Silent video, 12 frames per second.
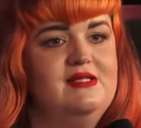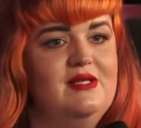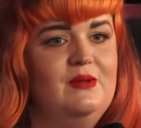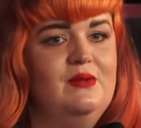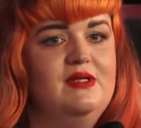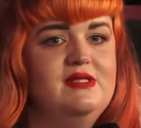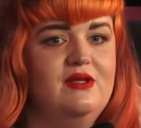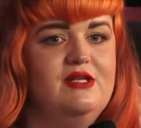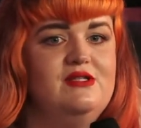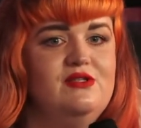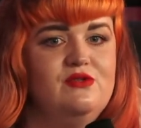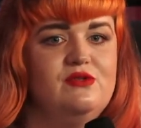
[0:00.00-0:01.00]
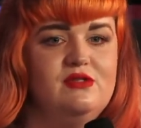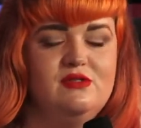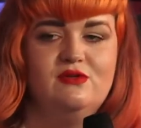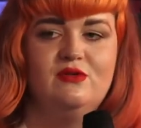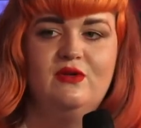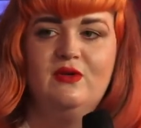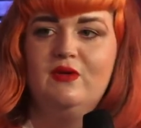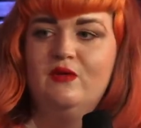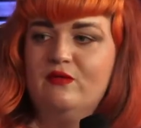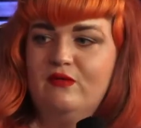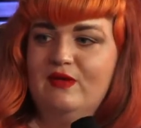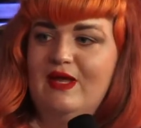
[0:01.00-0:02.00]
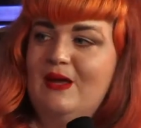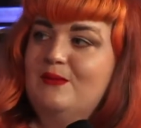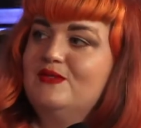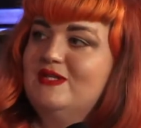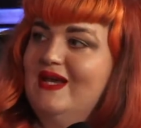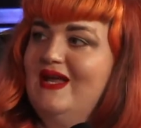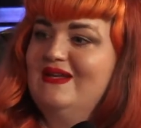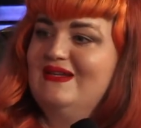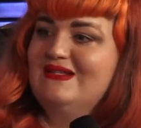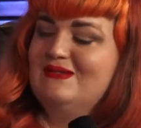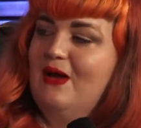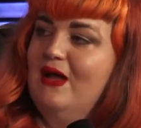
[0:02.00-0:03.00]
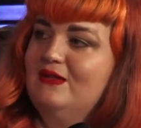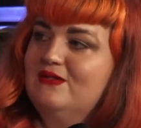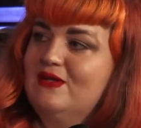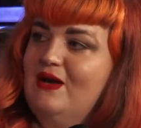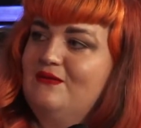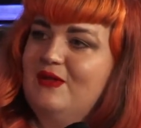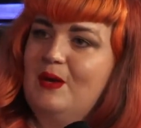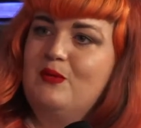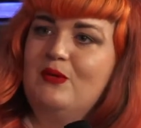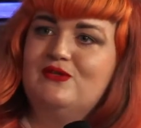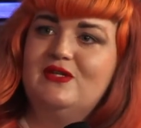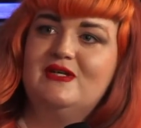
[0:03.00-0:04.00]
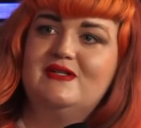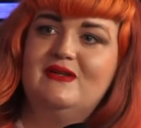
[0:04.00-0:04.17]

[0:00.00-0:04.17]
So it's nice to just for them to get it as well, to have that project.